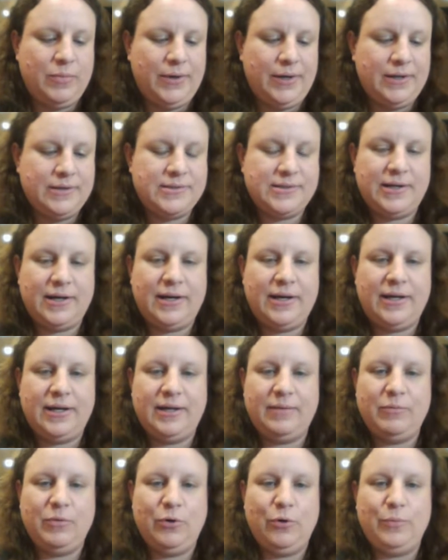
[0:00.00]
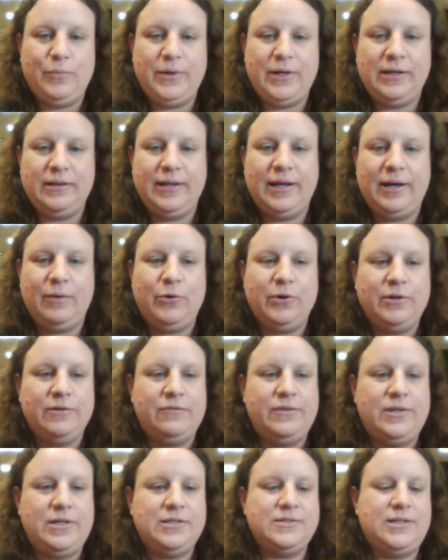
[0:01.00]
but I'm hoping that one
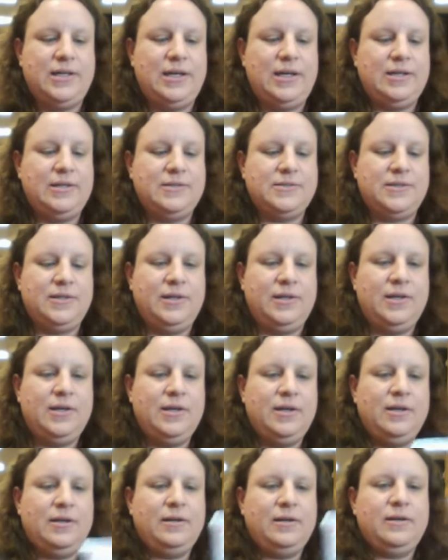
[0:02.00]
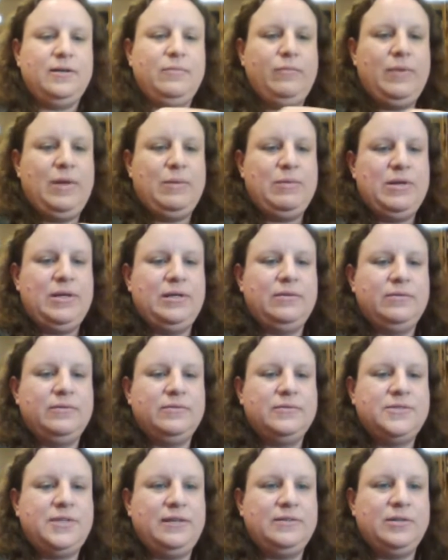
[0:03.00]
of these days, maybe
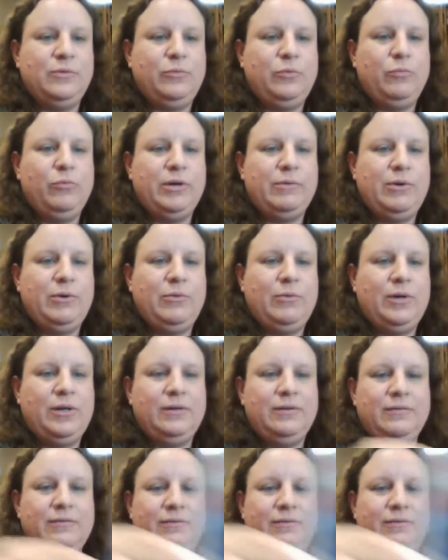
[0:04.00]
Santa will bring me one.